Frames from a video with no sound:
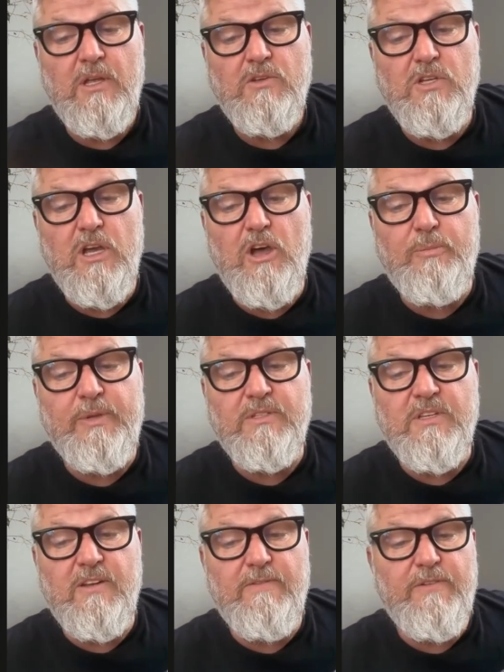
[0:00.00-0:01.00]
to help
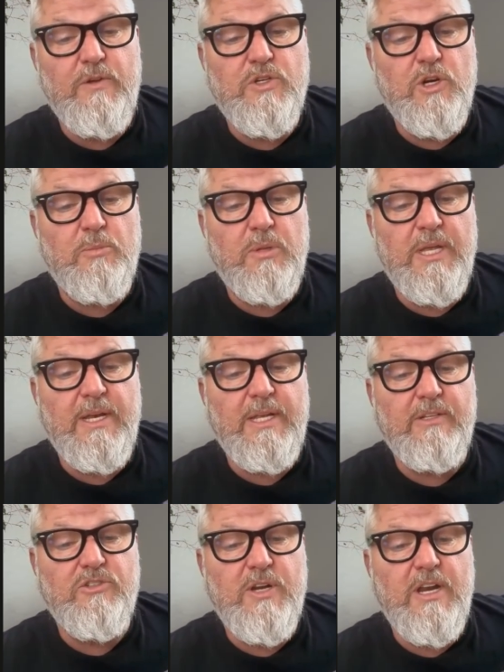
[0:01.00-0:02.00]
us in future
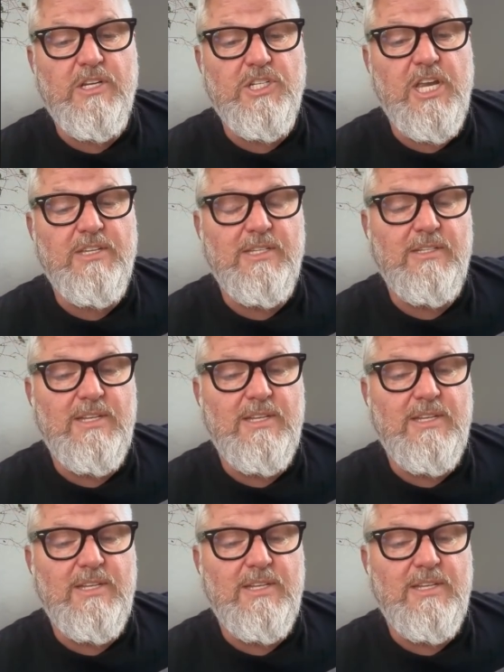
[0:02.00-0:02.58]
planning, strategizing,